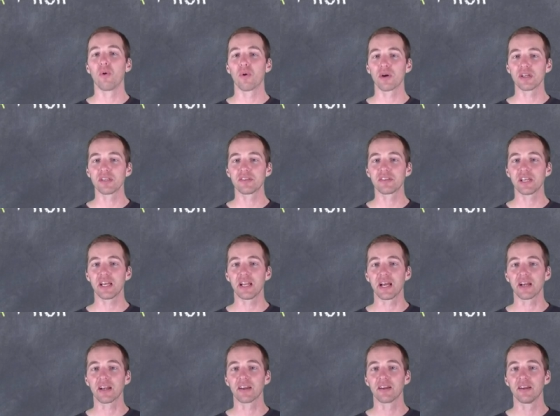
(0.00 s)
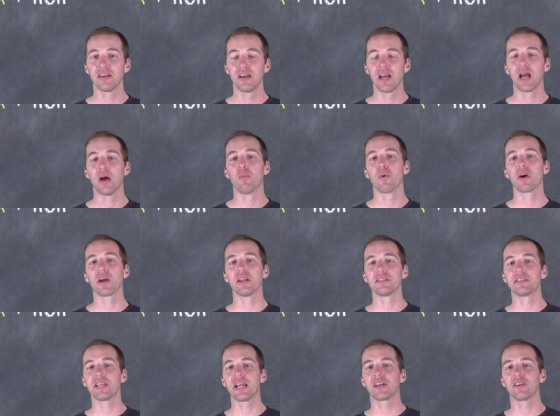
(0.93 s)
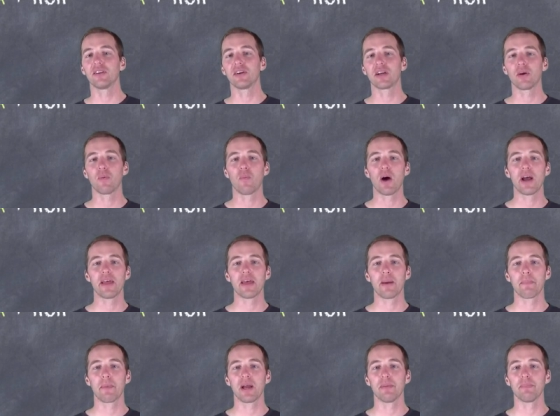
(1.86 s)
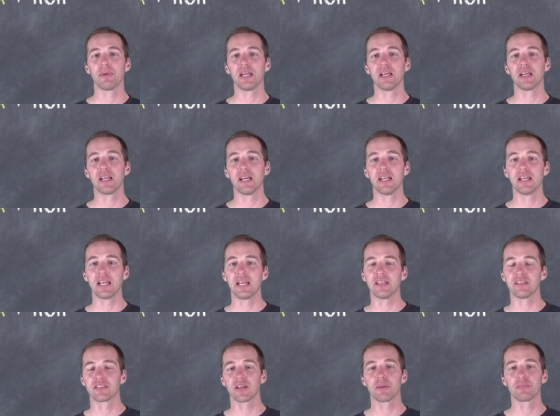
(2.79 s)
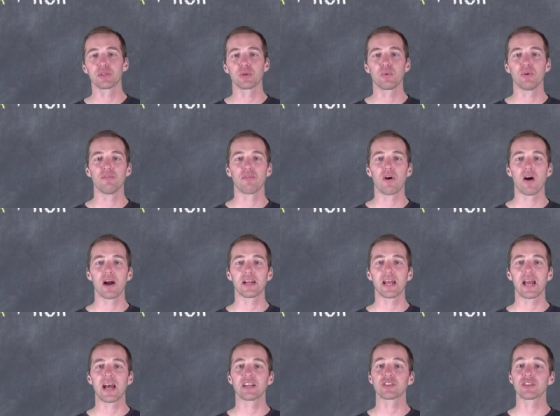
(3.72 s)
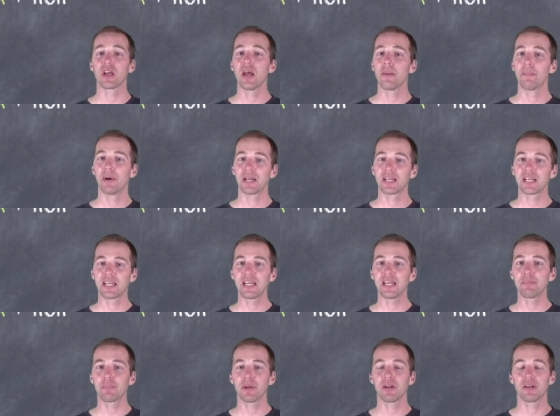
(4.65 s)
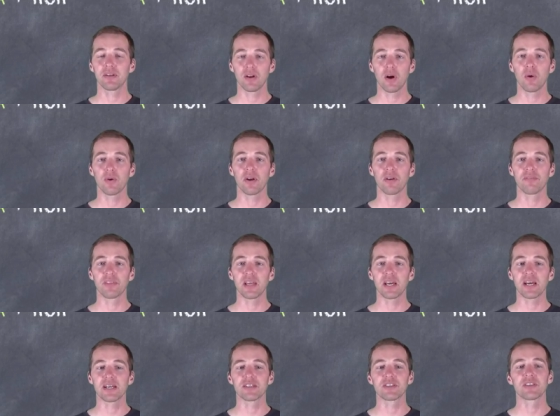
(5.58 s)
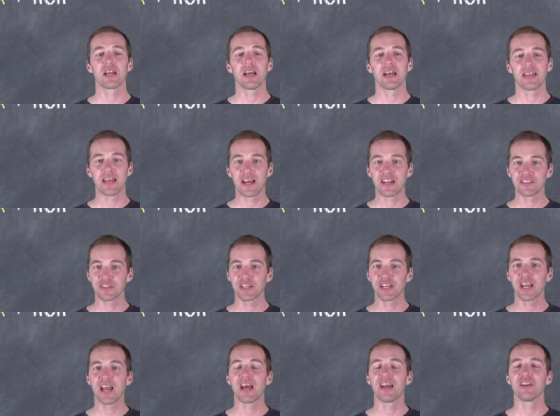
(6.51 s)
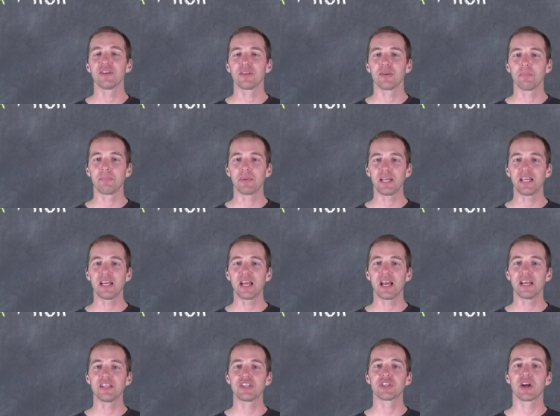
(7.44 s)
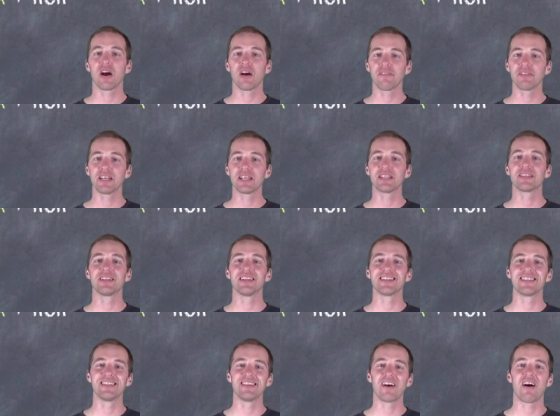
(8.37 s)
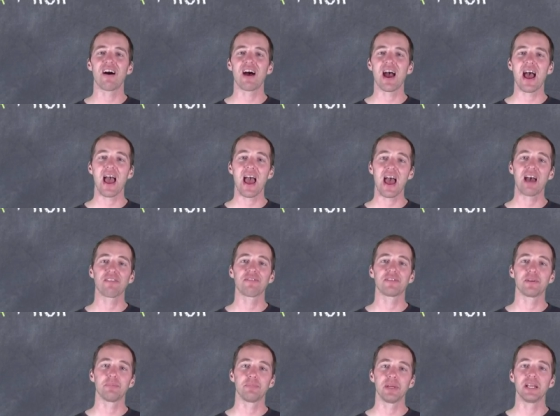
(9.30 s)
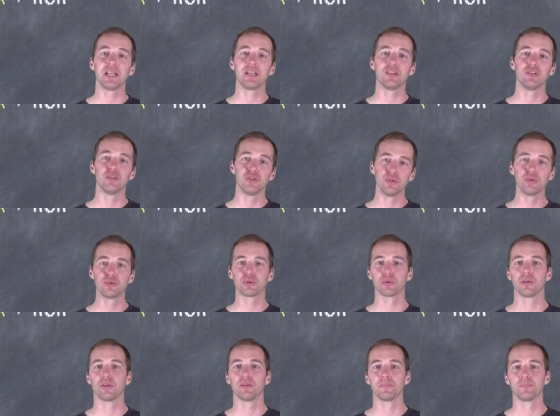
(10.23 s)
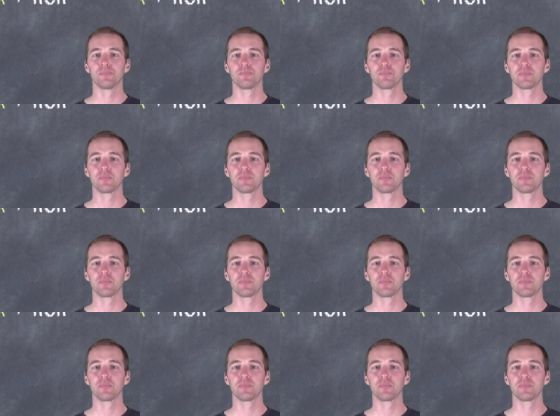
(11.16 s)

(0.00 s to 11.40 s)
or acidic. And we're going to take a look at why that might be in, in a subsequent vodcast. But keep note of this, that is again, the pH of this does not have to be neutral.